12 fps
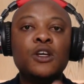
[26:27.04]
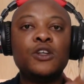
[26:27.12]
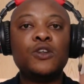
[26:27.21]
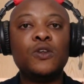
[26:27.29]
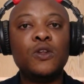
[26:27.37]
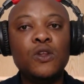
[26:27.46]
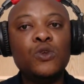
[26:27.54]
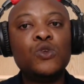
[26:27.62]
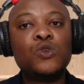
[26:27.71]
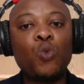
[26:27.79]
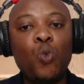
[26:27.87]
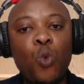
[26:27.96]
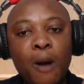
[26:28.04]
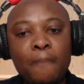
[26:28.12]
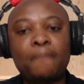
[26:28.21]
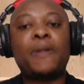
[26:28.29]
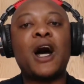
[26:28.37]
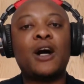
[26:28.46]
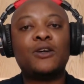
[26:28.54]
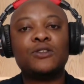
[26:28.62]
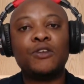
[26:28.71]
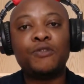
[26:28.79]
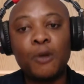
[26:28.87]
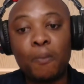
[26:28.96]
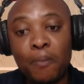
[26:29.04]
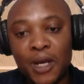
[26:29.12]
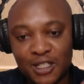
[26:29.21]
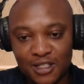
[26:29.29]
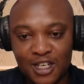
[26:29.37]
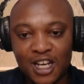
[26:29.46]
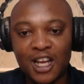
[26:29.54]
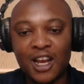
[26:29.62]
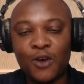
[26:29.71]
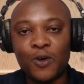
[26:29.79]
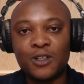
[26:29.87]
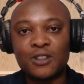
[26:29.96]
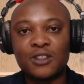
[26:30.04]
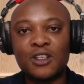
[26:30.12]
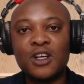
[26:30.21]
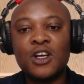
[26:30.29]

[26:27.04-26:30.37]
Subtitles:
you lose 1 pound of your personal allowance.